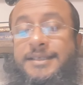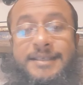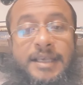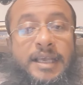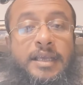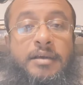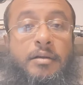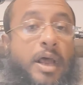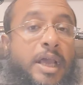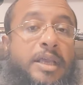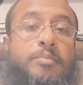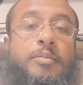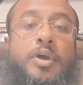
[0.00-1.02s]
a
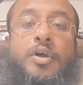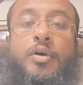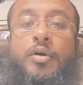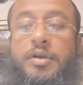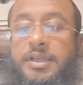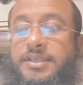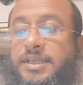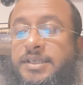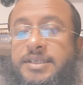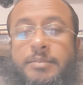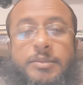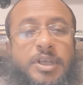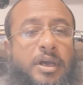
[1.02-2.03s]
crime, or is it
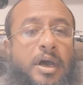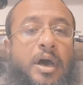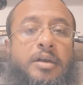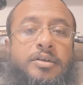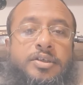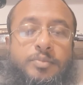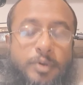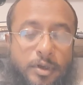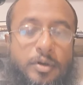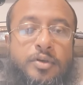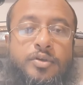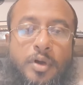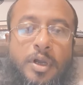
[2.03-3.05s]
something harsh? We're
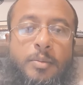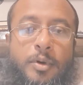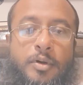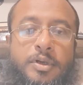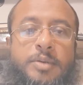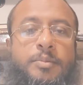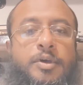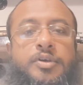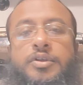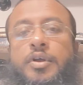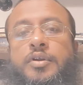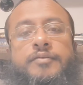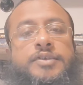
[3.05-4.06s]
going to talk about it, because a
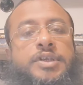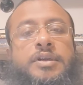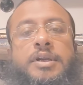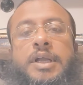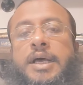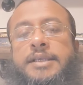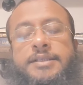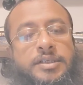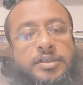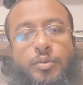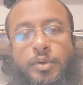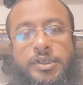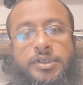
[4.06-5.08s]
lot of children ask this
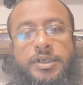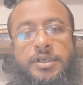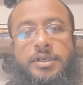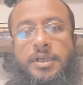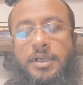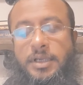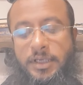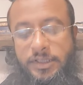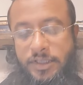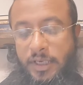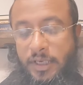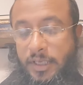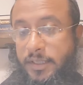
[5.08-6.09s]
question,
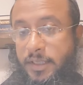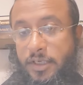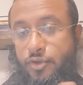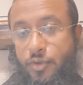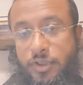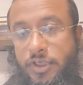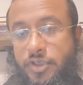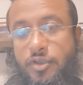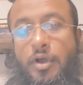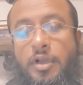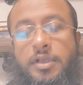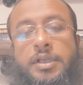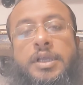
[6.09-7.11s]
inshallah ta'ala. So it is
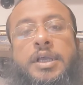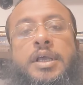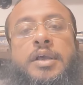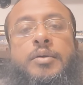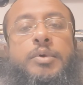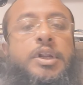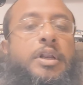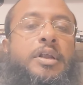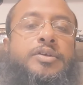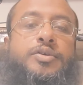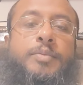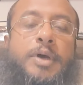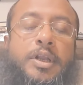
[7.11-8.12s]
not. When Allah
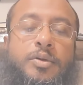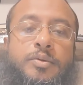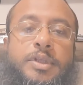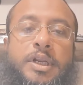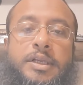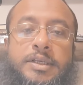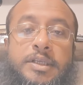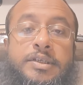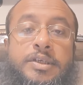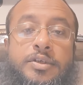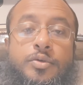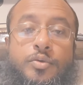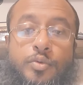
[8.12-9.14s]
subhanahu wa ta'ala tells
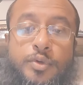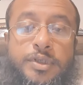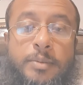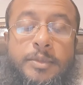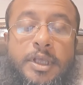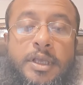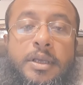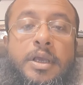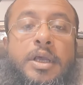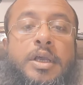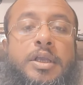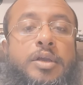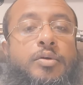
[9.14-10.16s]
us to do something,
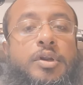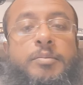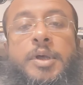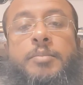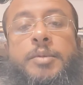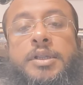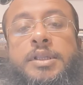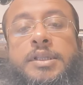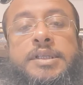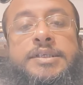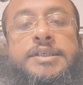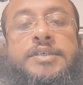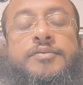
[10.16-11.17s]
you remember that
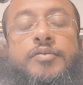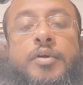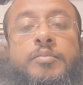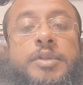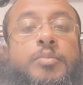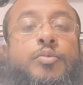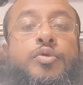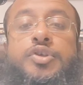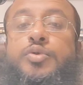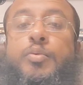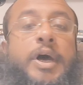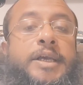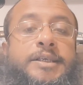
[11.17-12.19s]
this is from the most
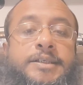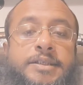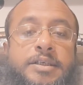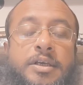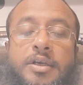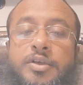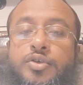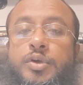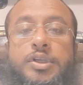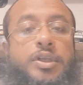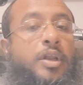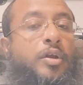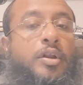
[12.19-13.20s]
wise. So
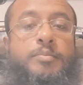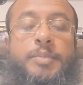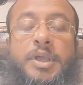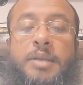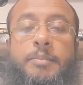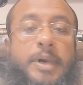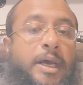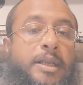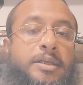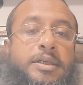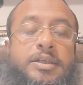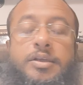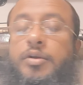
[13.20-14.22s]
it cannot be
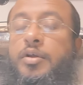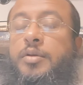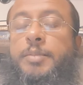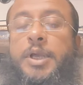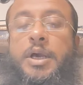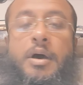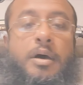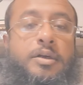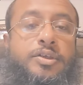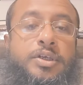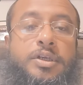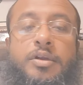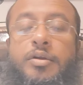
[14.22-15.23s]
bad, it cannot be
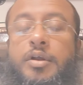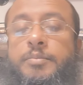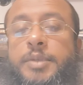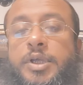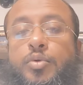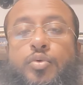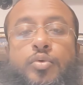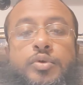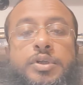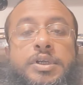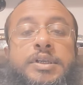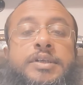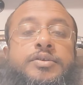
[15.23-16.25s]
harsh, it cannot be rude,
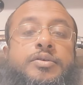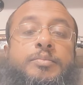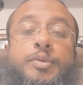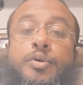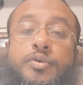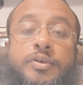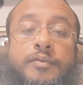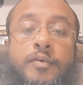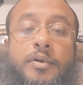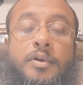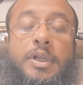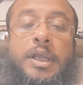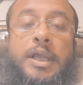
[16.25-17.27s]
it is
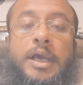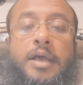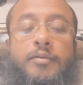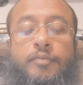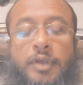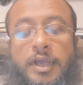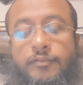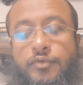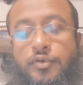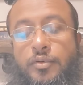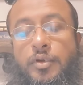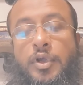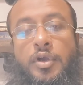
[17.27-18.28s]
beautiful. And we have
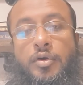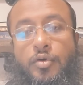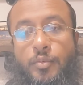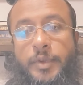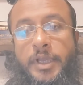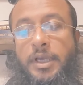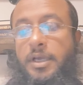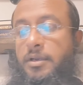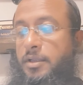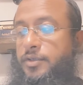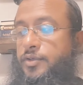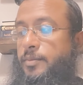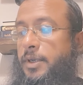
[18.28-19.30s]
to obey
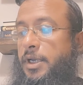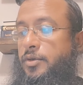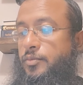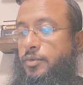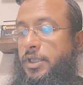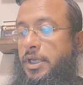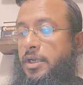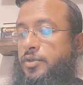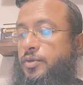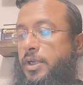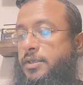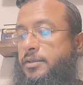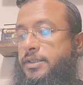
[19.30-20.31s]
Allah subhanahu wa ta'ala to
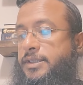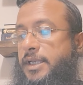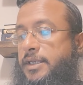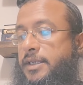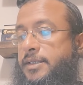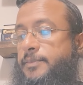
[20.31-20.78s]
understand it.